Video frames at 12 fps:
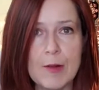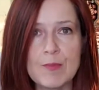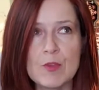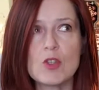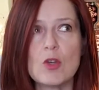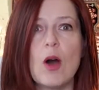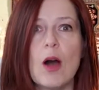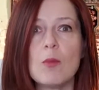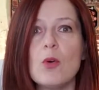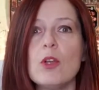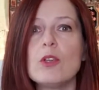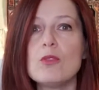So I'm
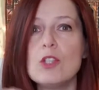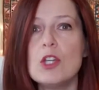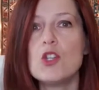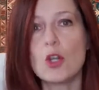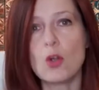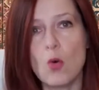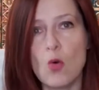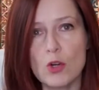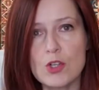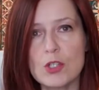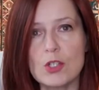going to teach a course.